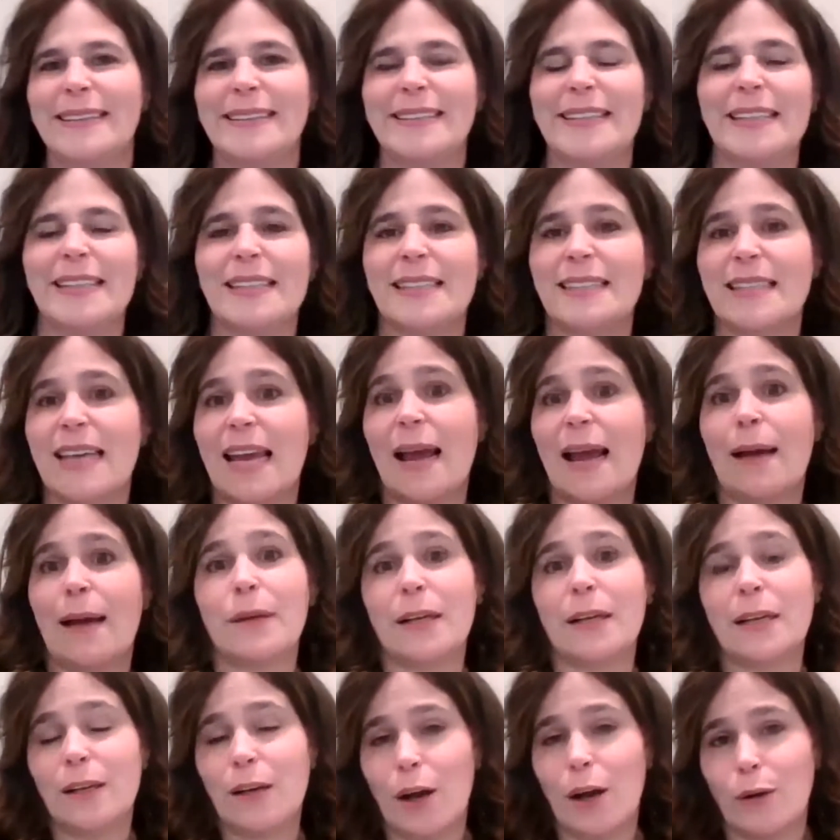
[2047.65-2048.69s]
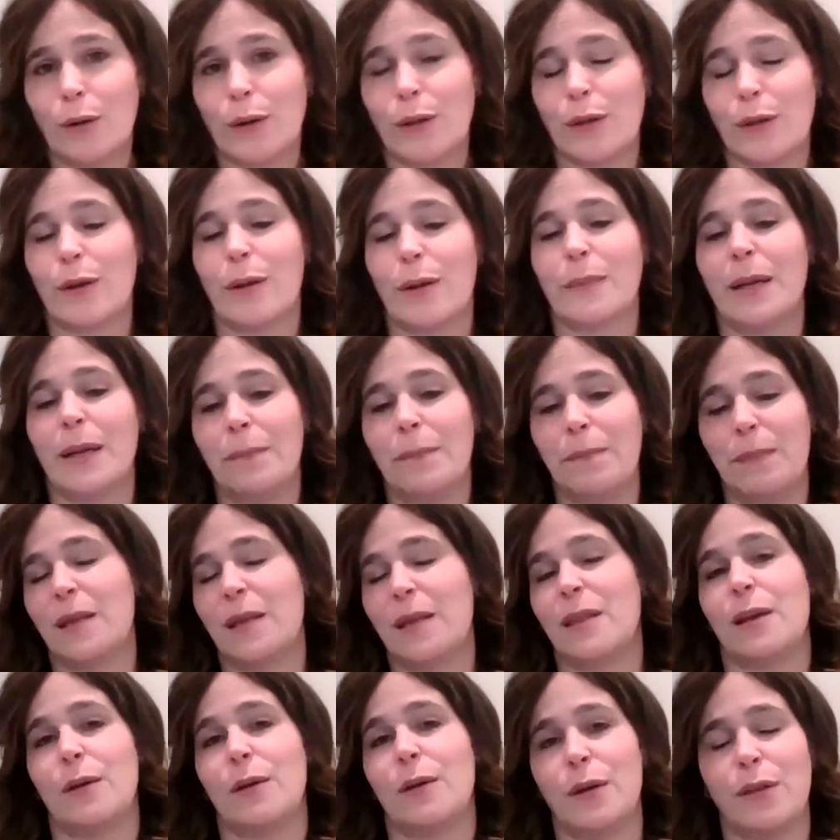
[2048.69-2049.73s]
Just say, "I'm going to go with you. I'm going to be
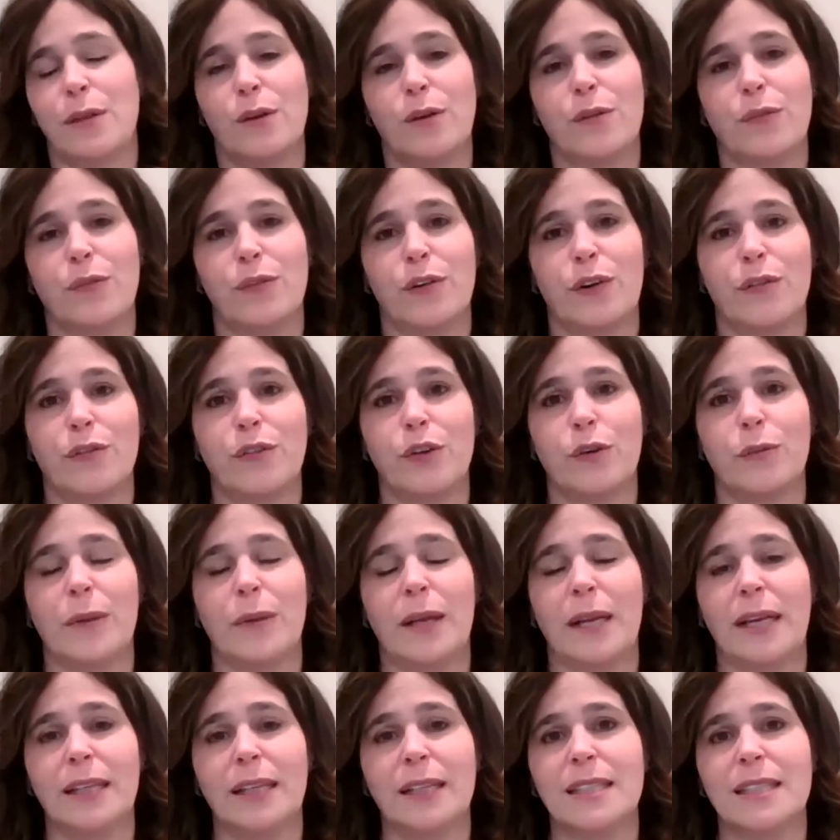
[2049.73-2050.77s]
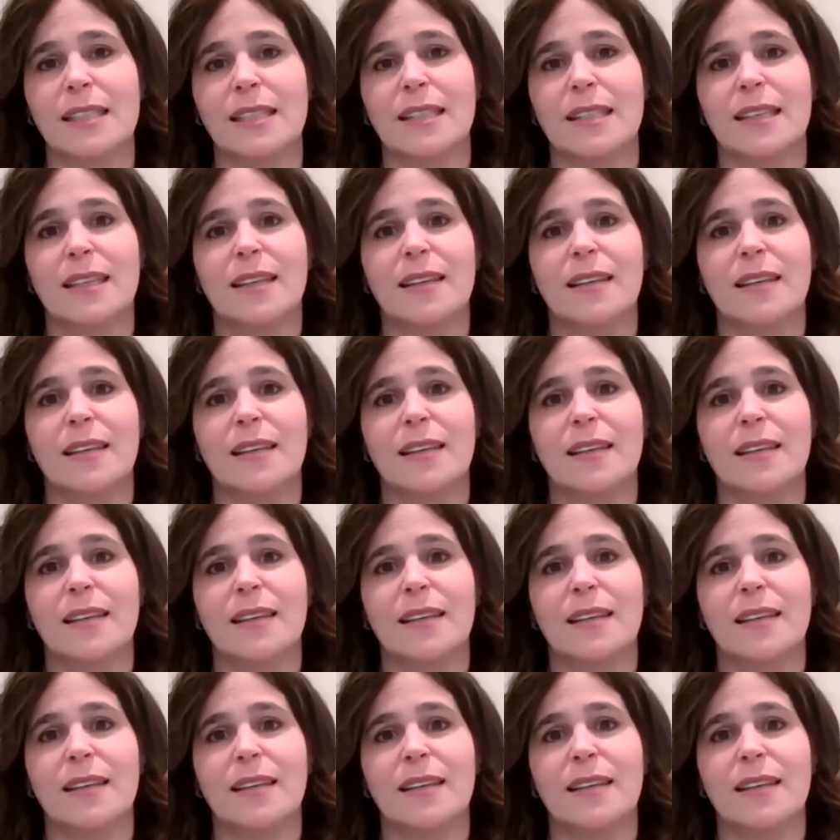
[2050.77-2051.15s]
there with you for a few minutes."